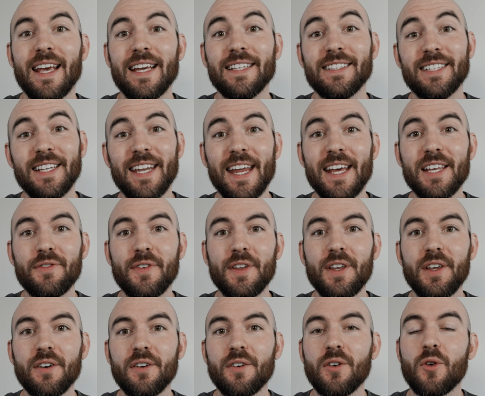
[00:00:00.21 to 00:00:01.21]
In today's
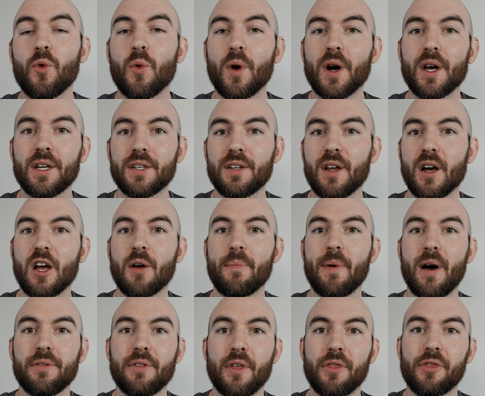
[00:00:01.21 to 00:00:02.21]
video, we're going to talk
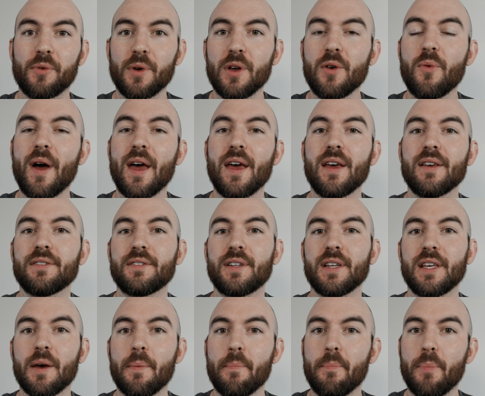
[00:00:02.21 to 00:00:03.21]
about the 3 ways
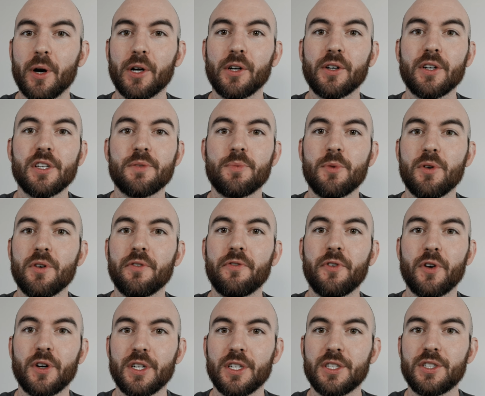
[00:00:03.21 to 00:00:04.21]
to get buttery smooth
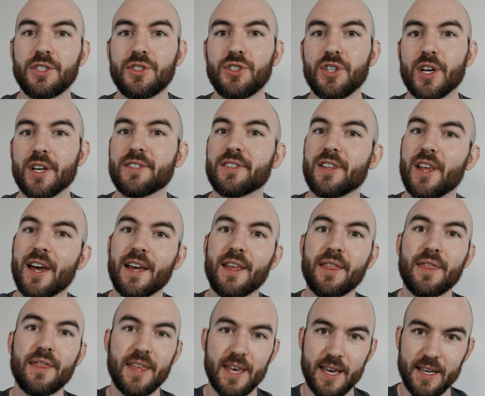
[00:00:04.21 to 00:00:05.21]
footage just like
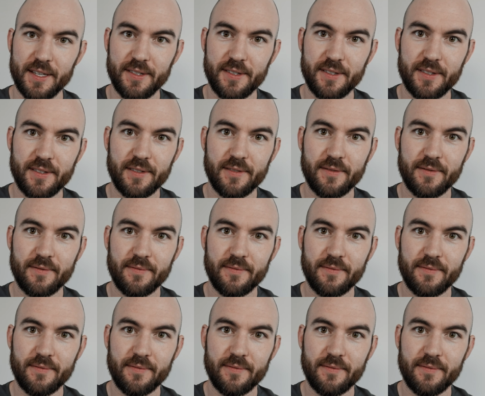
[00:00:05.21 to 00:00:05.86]
this.